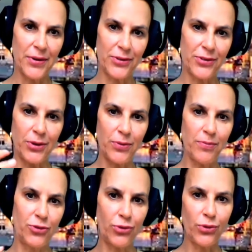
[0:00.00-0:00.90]

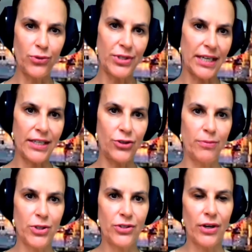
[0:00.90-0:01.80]
So through
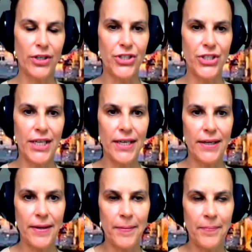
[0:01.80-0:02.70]
teledermatology,
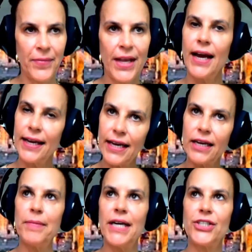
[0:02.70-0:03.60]
I can
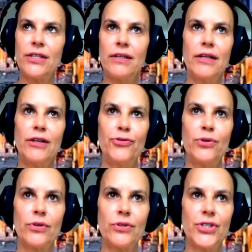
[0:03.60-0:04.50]
imagine if
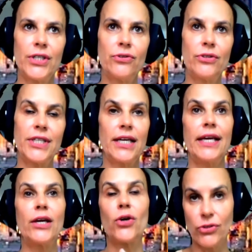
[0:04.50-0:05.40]
you consider
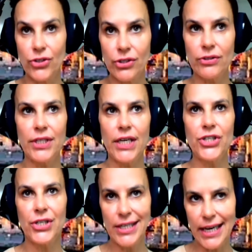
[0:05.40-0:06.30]

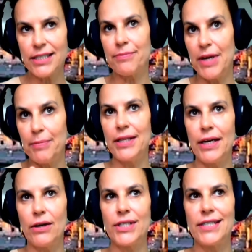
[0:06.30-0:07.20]
teleconsultation, yes, maybe
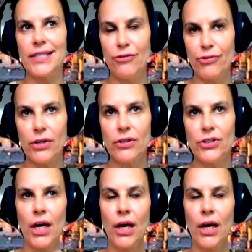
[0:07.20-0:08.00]
there it's difficult,